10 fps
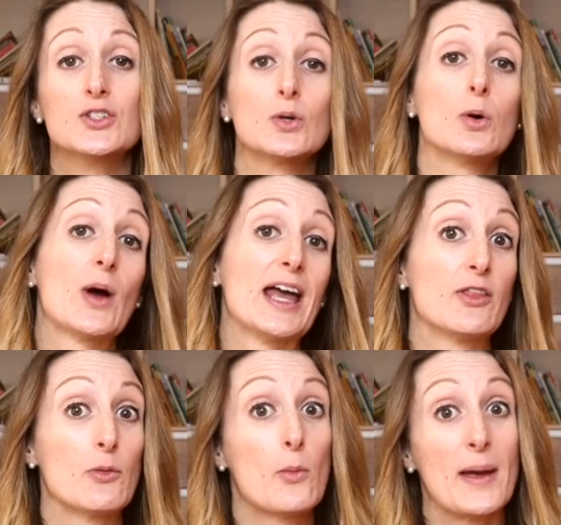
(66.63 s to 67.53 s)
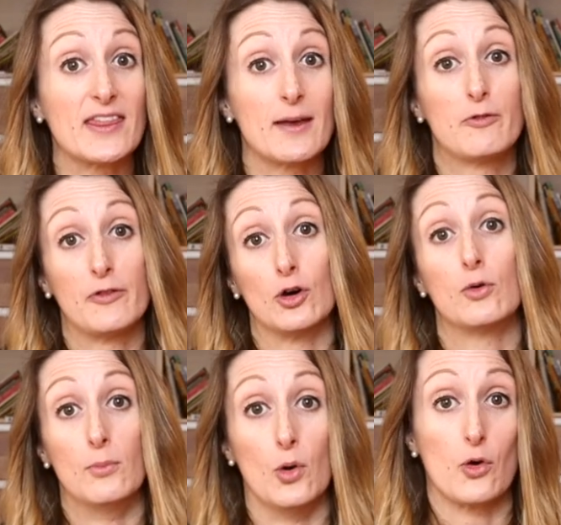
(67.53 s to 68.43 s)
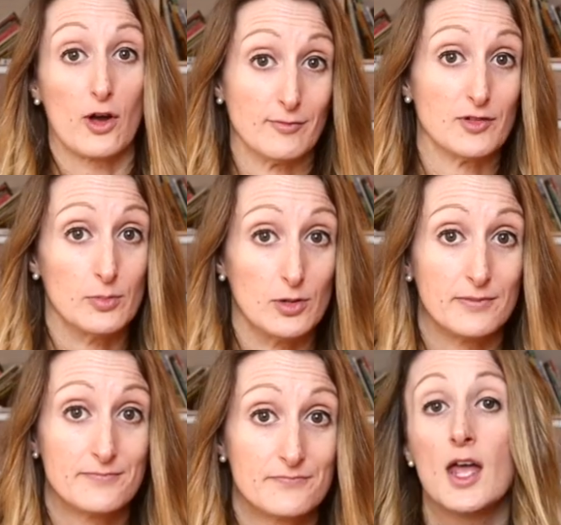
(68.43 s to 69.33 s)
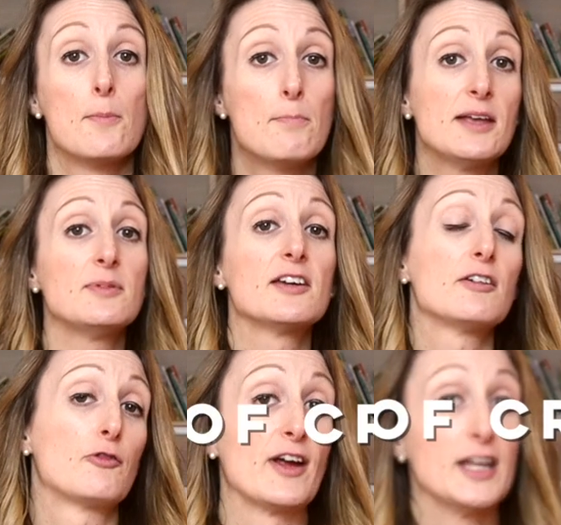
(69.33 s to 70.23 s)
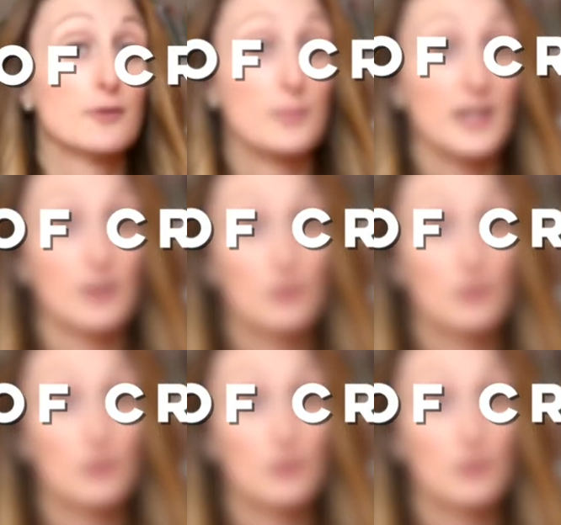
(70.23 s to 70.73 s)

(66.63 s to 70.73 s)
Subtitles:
to a way that will make them feel more comfortable. Maybe they're afraid of being